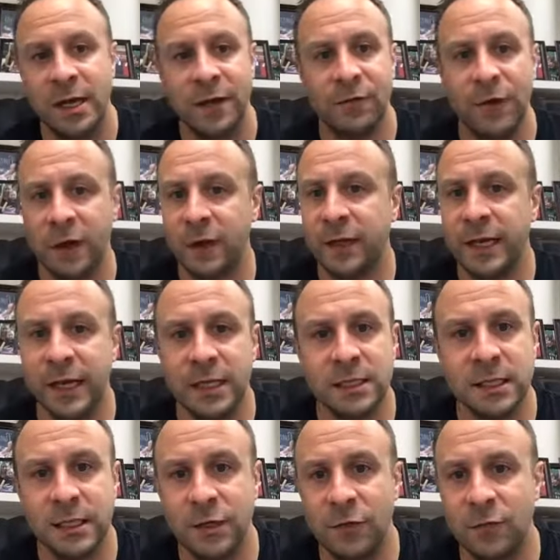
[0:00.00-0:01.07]
Fairleigh
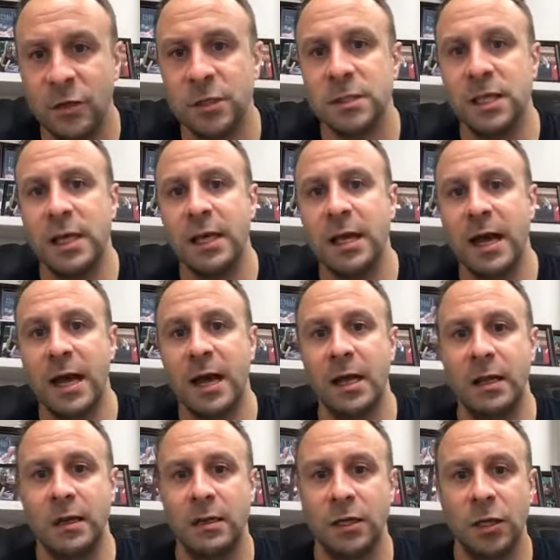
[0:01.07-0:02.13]
Dickinson University,
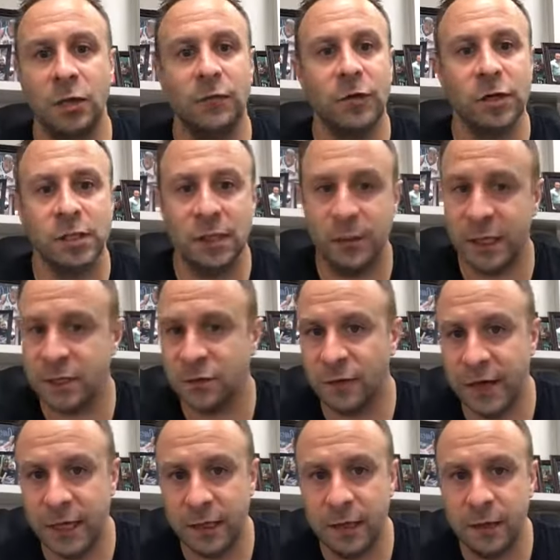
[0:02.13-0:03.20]
and the University of
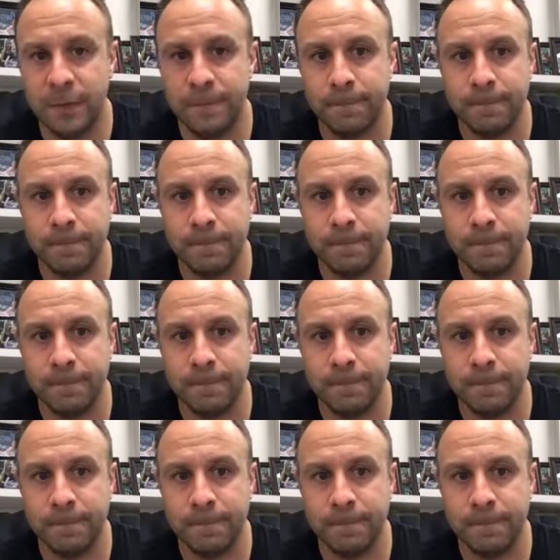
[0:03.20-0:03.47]
Pennsylvania.